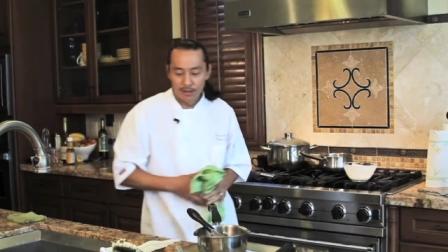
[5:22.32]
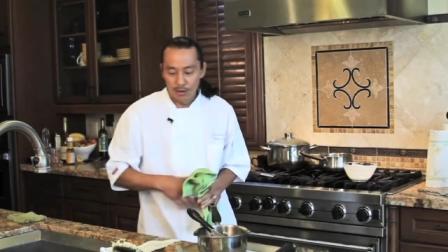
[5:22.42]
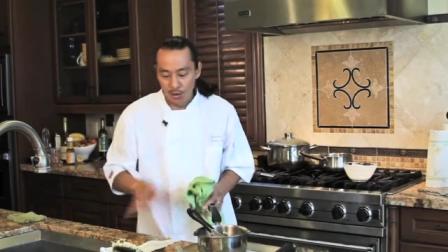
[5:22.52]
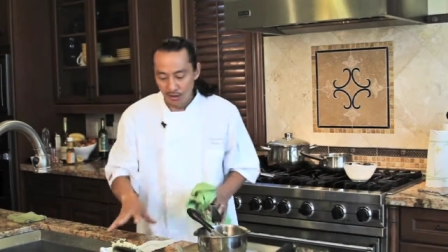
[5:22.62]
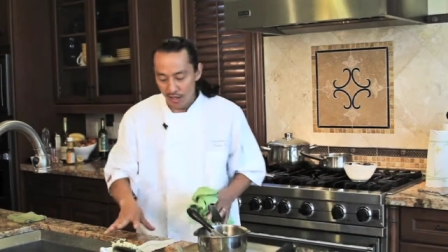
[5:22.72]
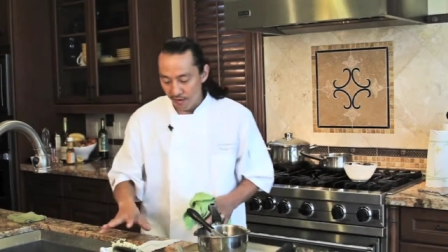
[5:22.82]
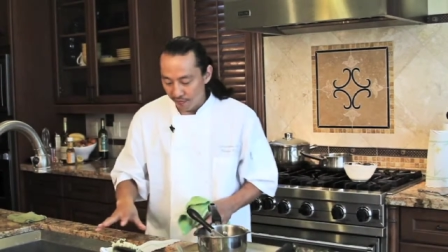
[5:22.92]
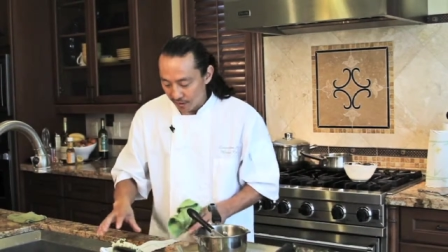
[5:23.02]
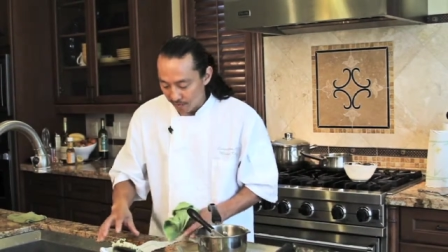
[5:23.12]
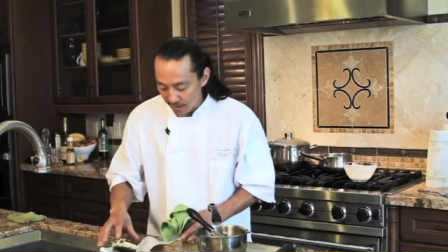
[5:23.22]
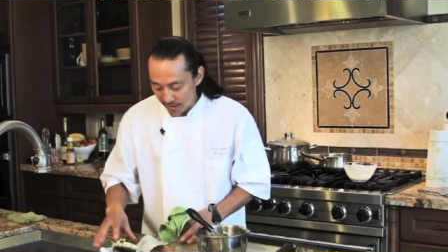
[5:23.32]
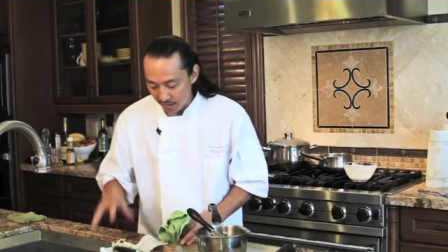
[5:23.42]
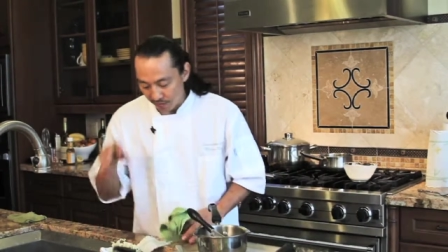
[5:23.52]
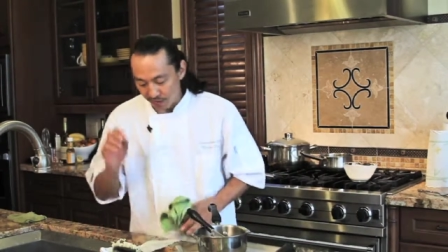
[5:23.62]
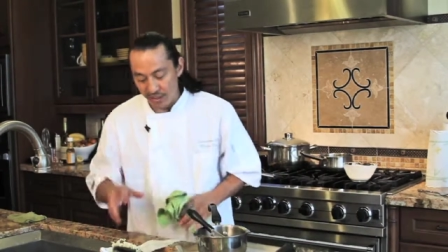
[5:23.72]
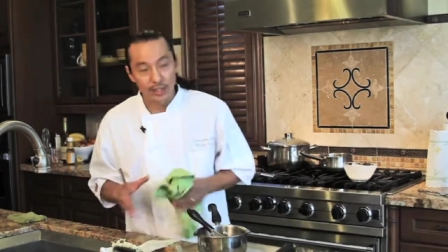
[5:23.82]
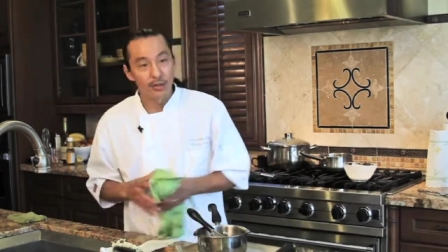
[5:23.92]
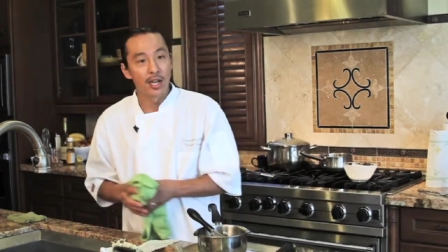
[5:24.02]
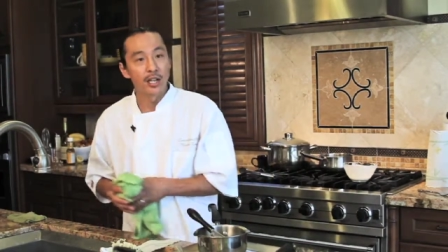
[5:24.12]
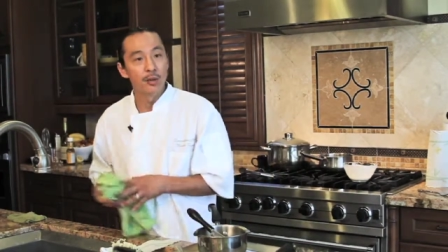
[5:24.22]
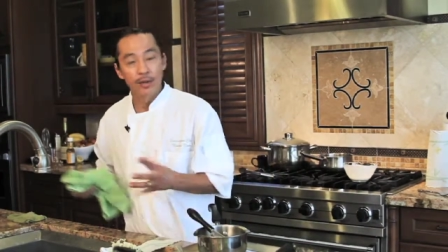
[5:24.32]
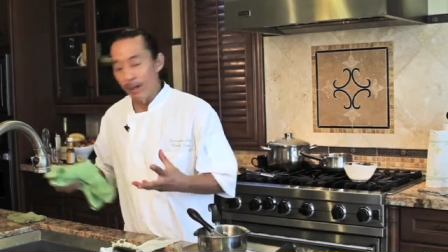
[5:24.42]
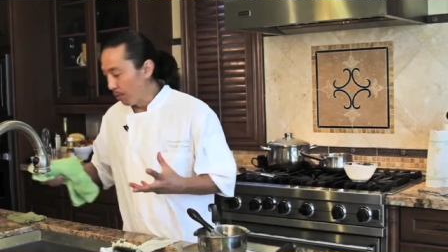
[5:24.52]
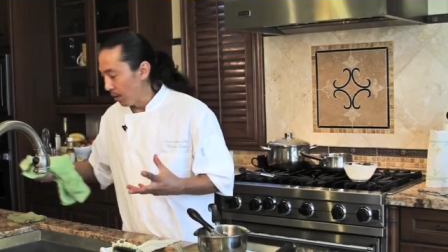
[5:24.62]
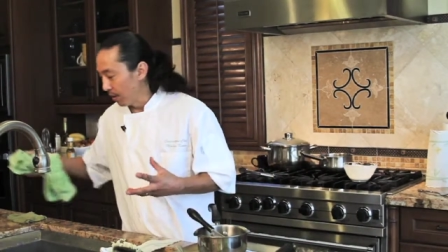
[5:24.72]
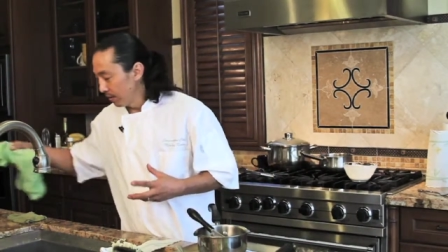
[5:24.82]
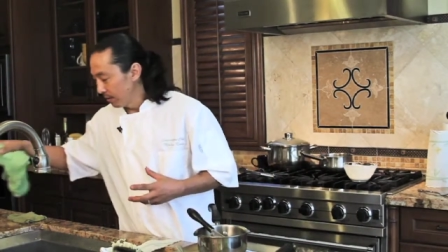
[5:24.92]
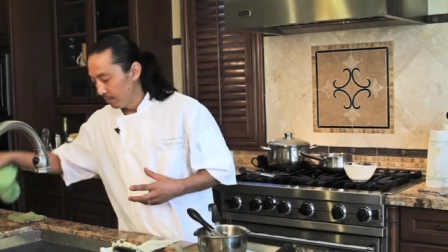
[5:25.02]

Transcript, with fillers: Cool it off a little bit, and if you touch right now, you will get burned.